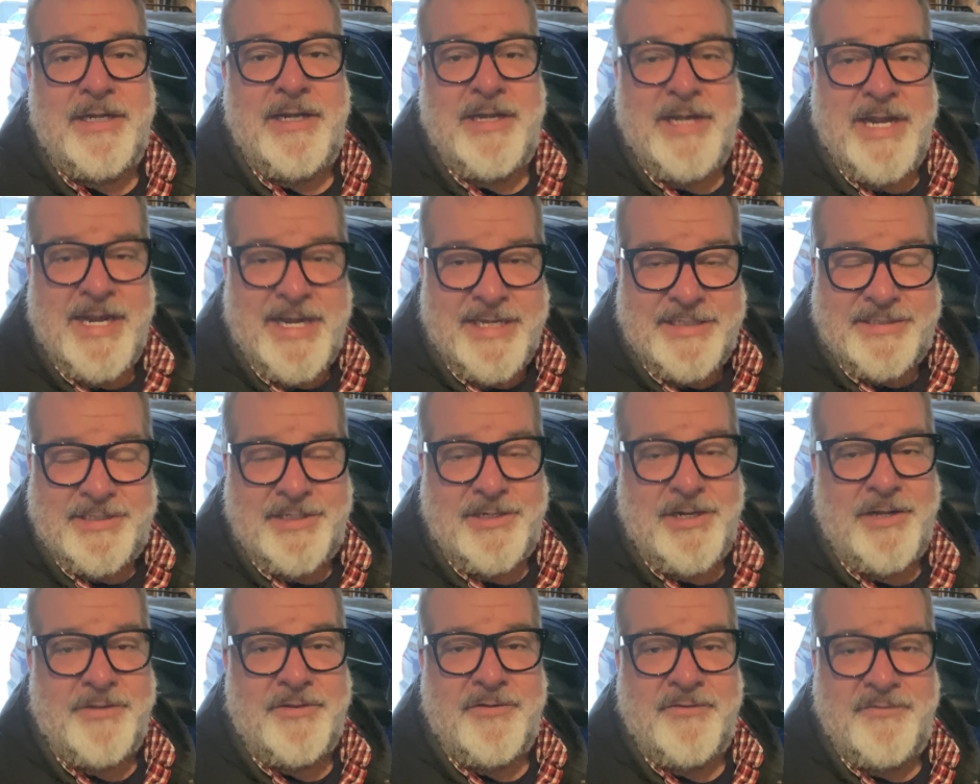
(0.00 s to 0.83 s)
needs
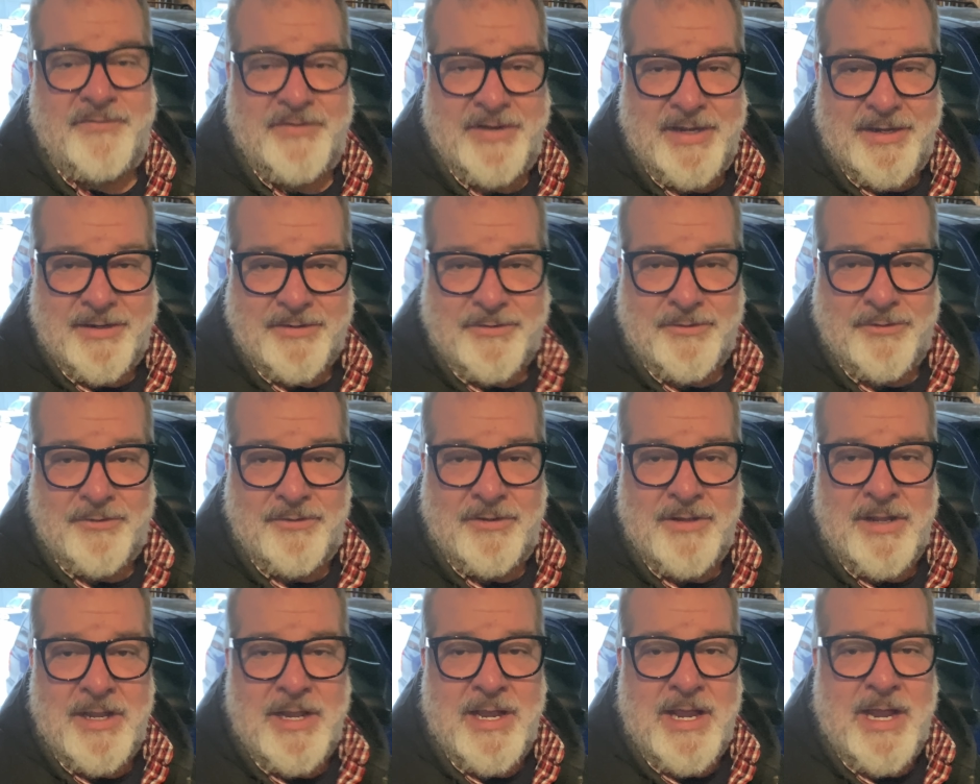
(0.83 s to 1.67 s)
another
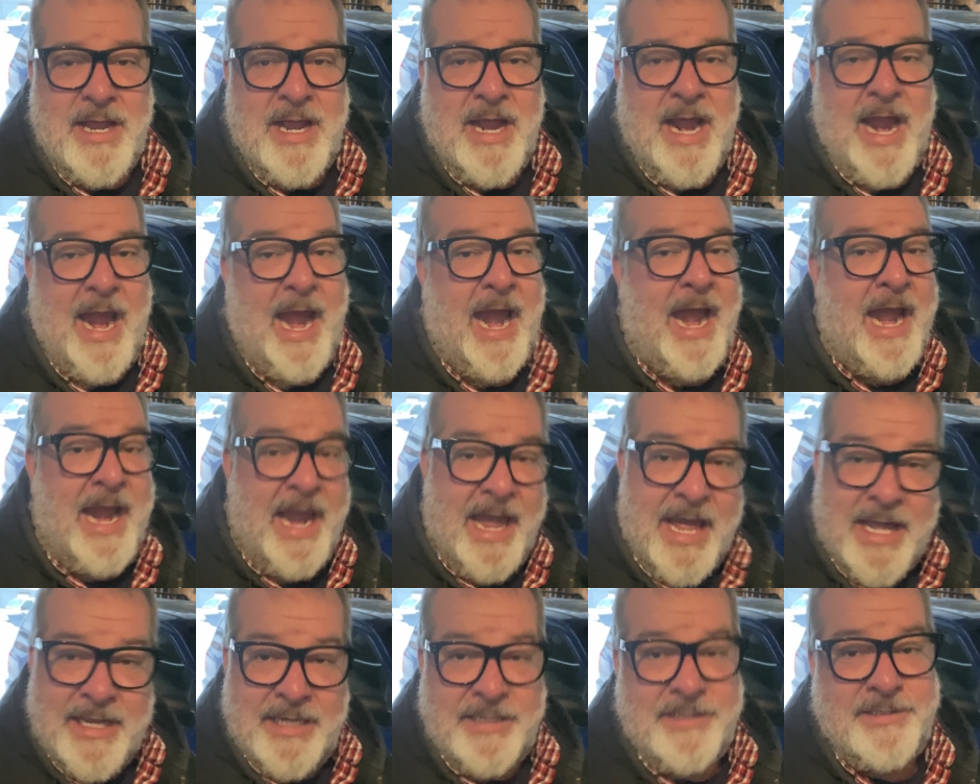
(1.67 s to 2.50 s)
vehicle.
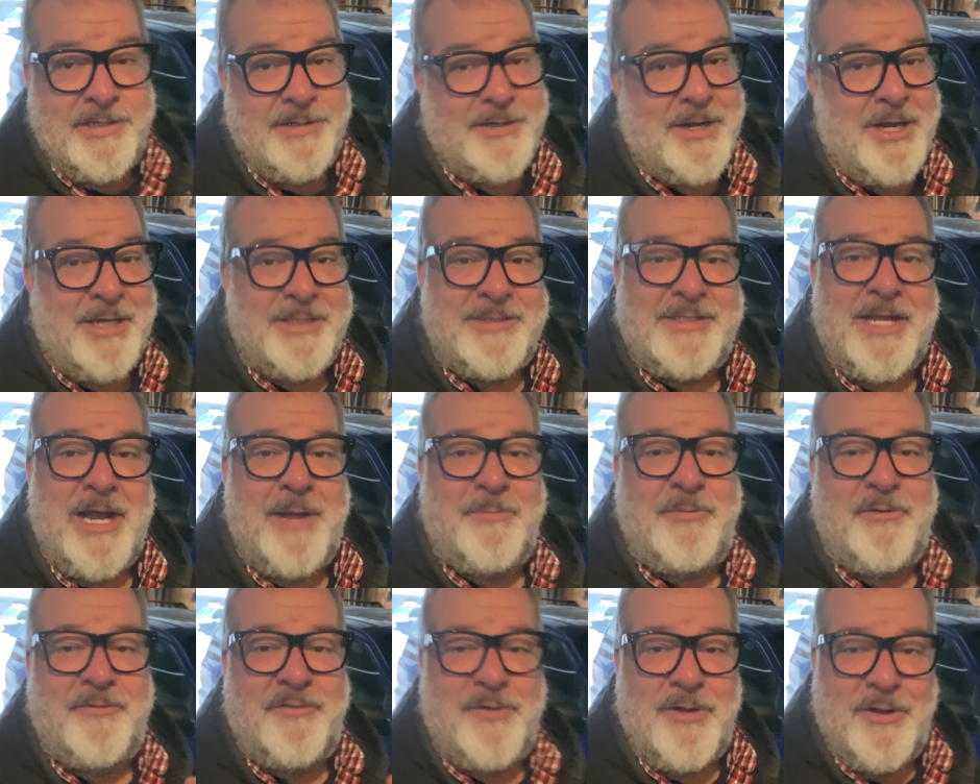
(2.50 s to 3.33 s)
And on
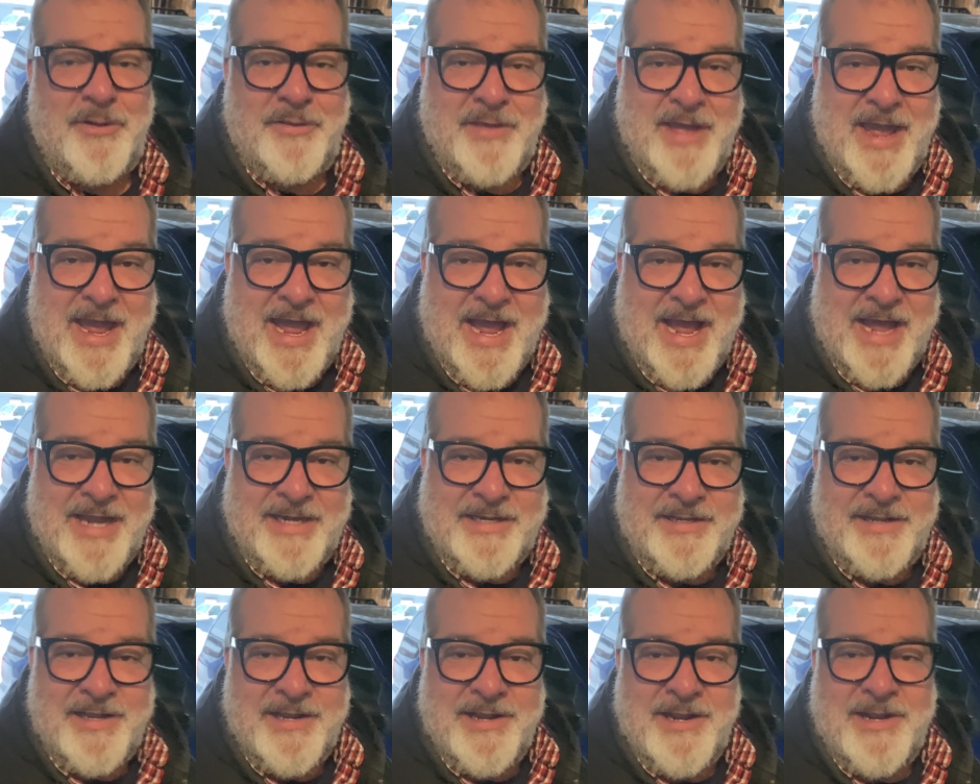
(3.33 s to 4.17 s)
top of all
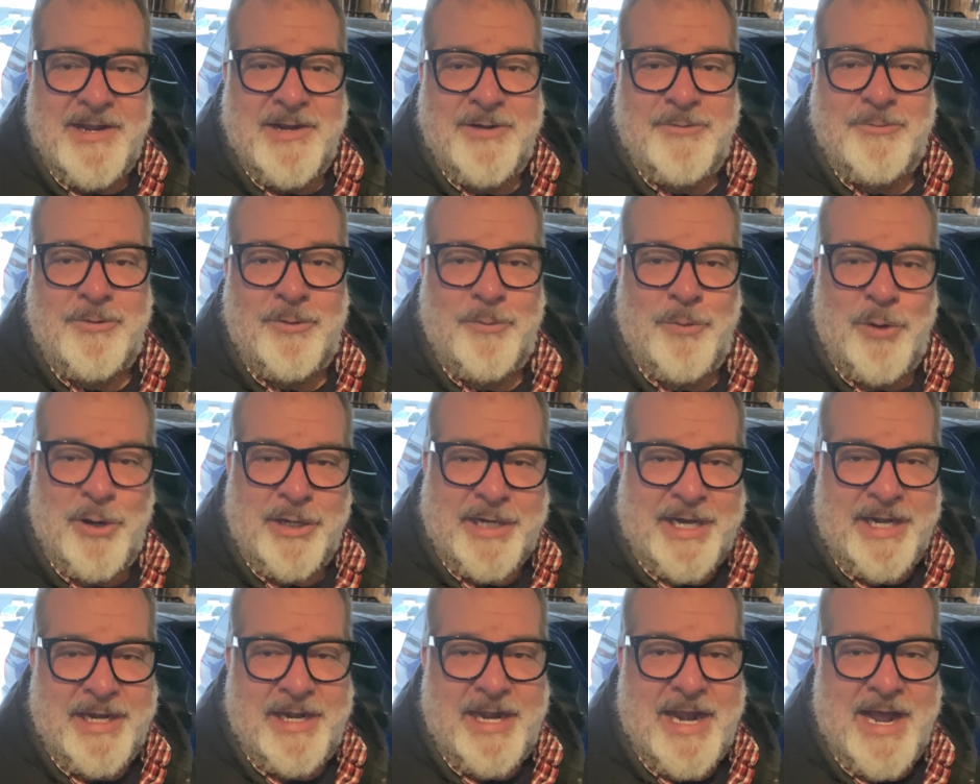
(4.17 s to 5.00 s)
that, we're
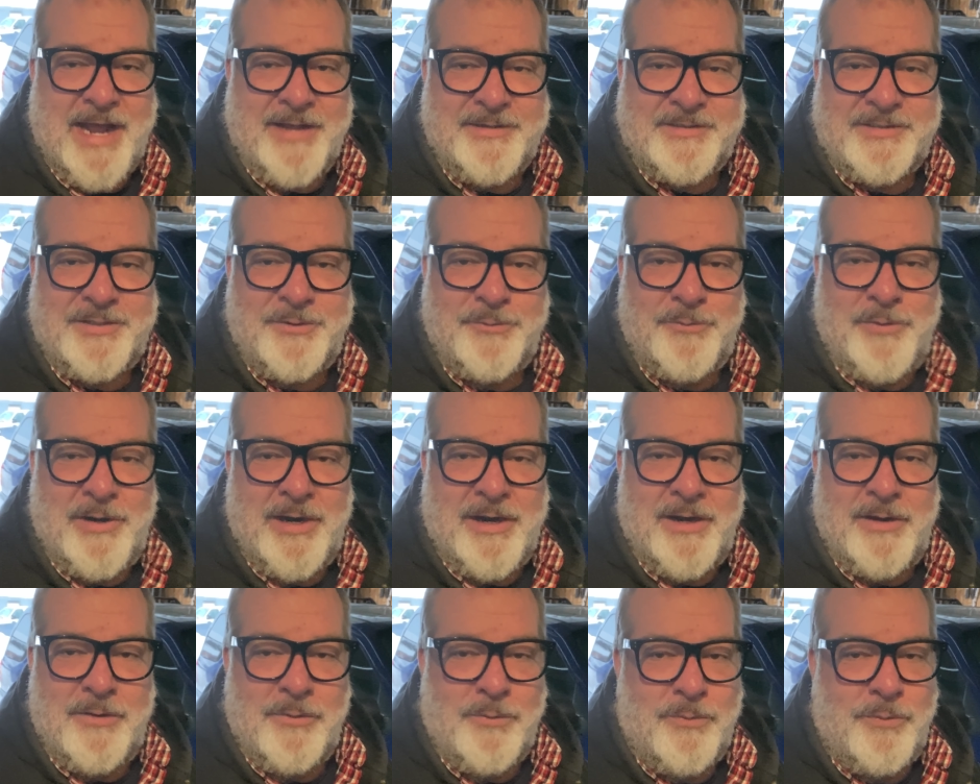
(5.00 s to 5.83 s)
working it out to
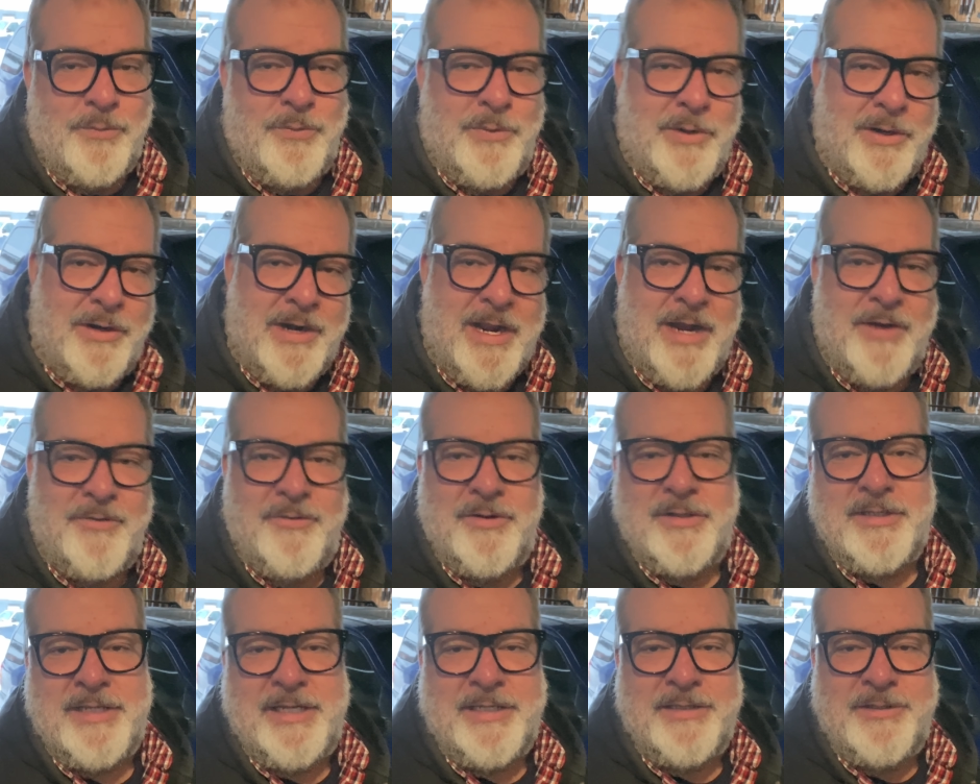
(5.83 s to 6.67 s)
where we're not
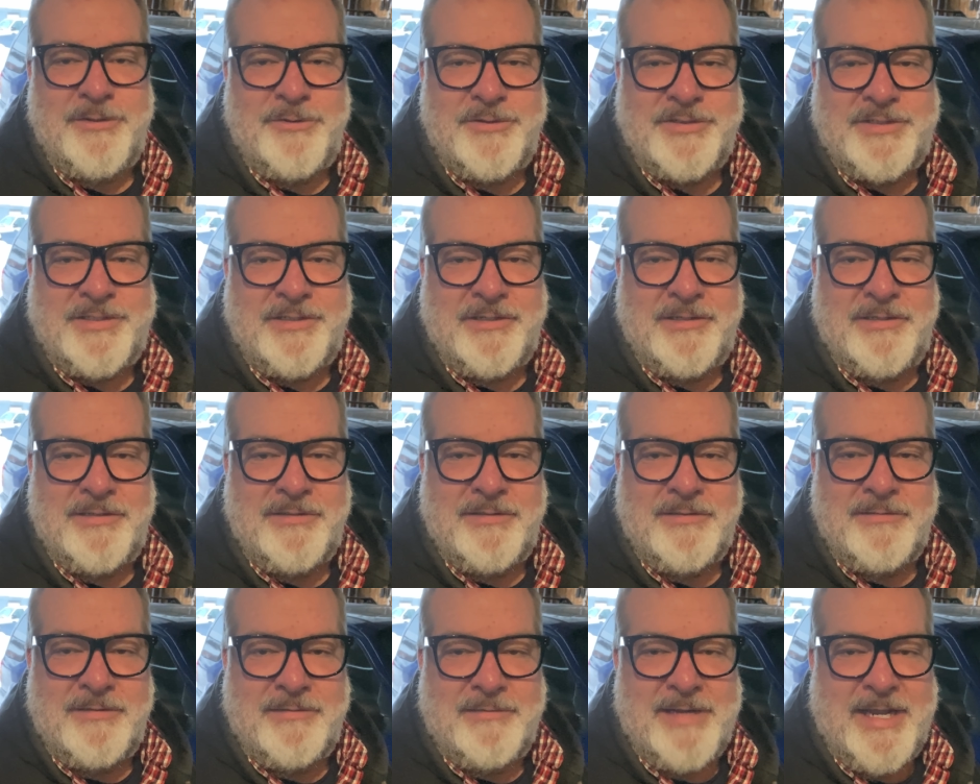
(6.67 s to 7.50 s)
really
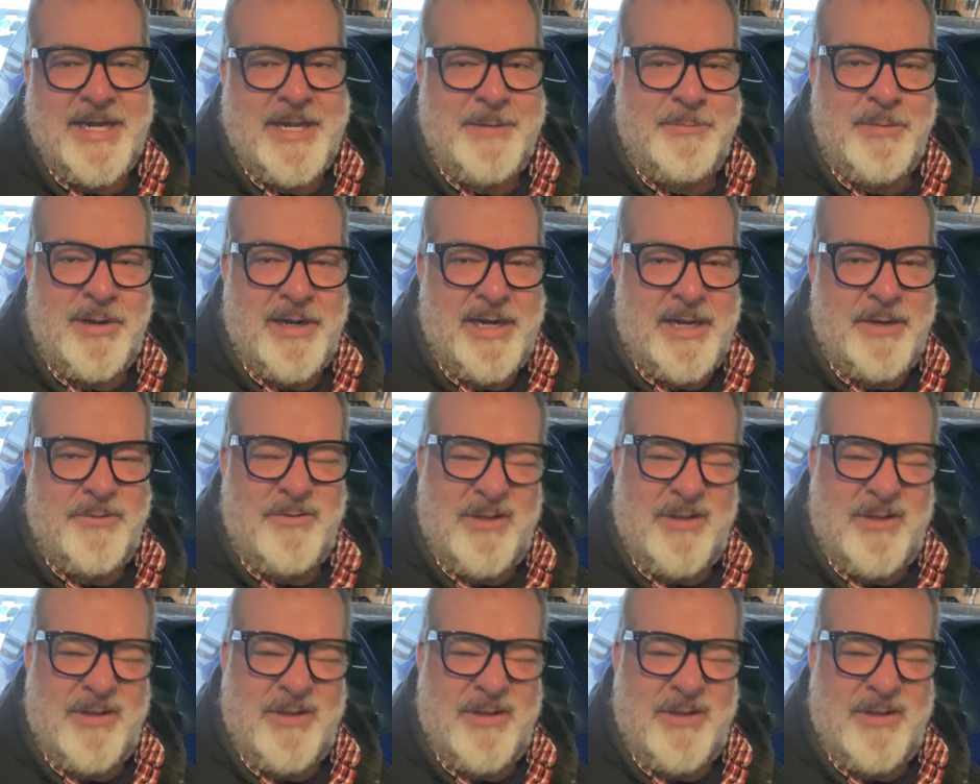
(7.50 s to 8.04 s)
losing any money.